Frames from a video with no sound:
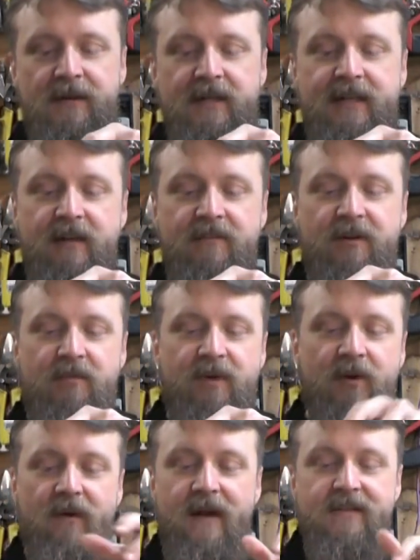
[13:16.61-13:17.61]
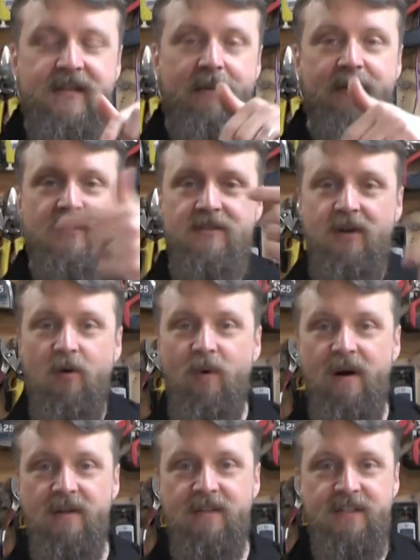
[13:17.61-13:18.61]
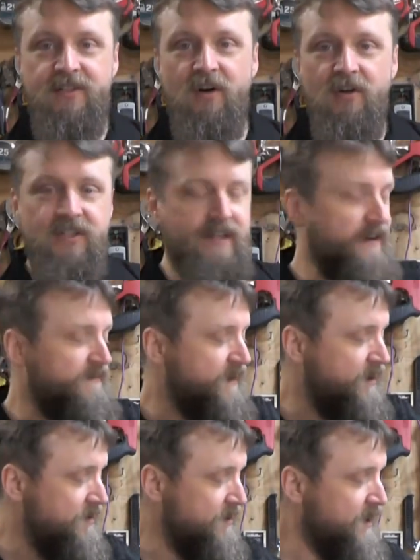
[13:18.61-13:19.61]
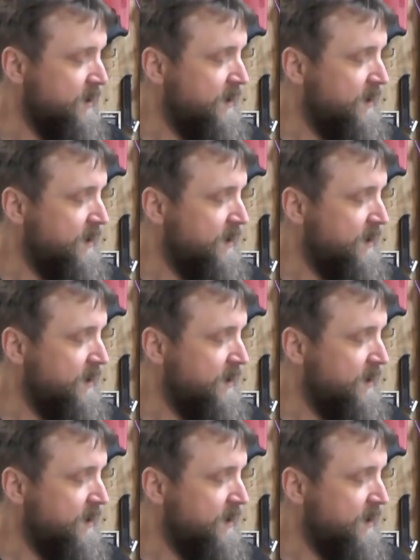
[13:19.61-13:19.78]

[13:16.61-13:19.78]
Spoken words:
You can take her phone, put it right on top, and it'll start wirelessly charging that phone.